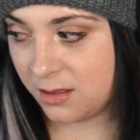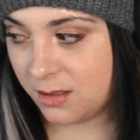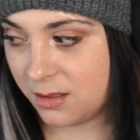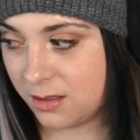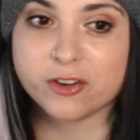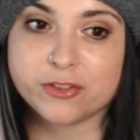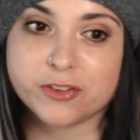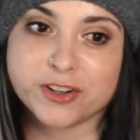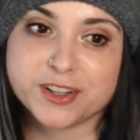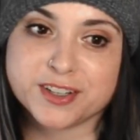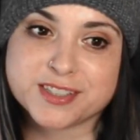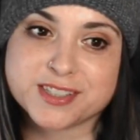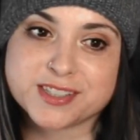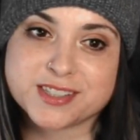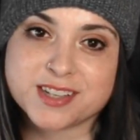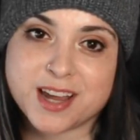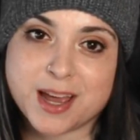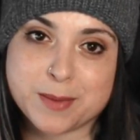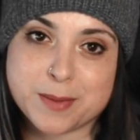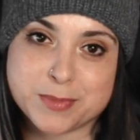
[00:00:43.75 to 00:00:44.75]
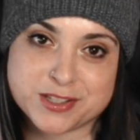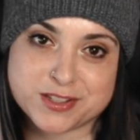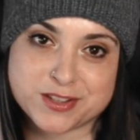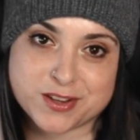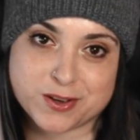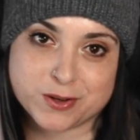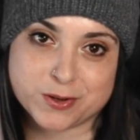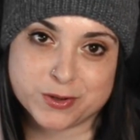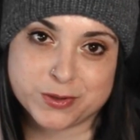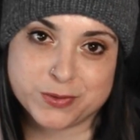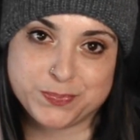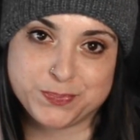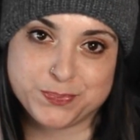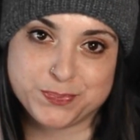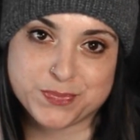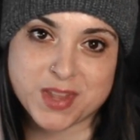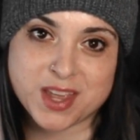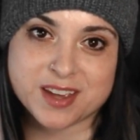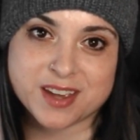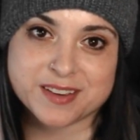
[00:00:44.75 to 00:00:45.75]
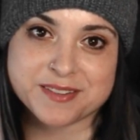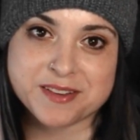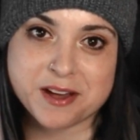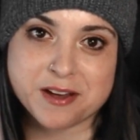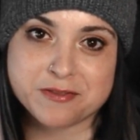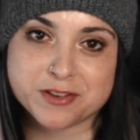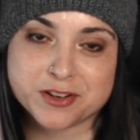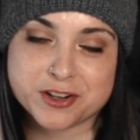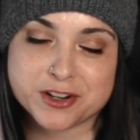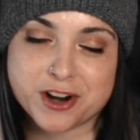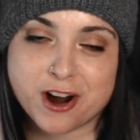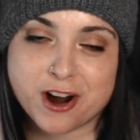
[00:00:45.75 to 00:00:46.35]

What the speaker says: our first episode covered